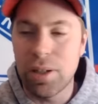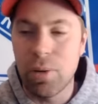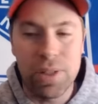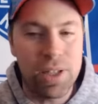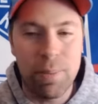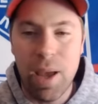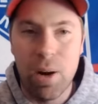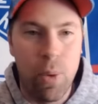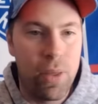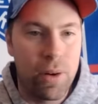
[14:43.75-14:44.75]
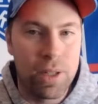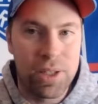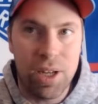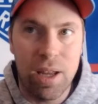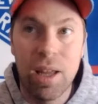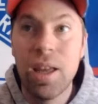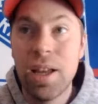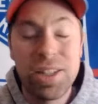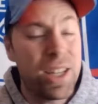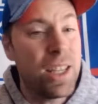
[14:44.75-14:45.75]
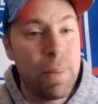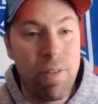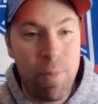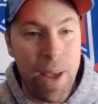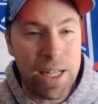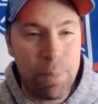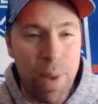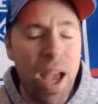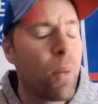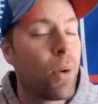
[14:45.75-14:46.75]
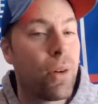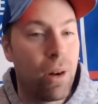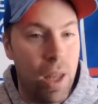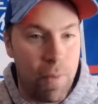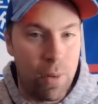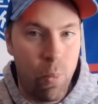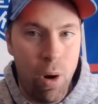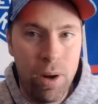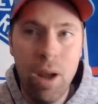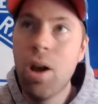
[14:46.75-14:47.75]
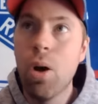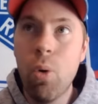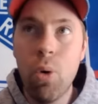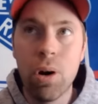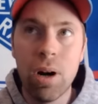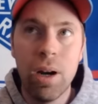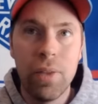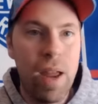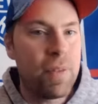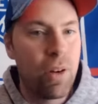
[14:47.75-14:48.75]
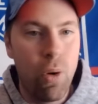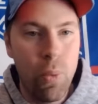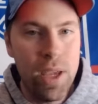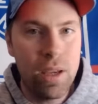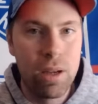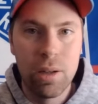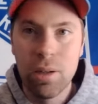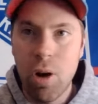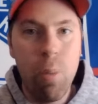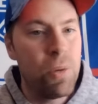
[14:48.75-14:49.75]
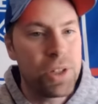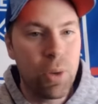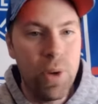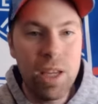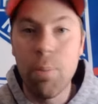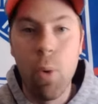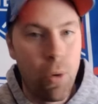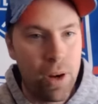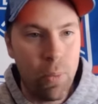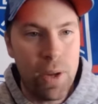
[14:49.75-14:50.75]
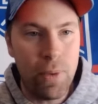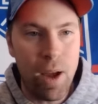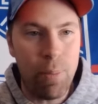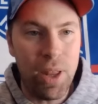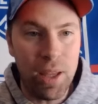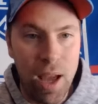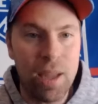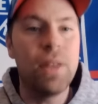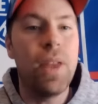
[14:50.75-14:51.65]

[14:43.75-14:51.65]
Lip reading: You know, it doesn't matter whether it's a second game of a back-to-back where they're 11-1 or they have to go a week, almost a week, more than a week without playing hockey.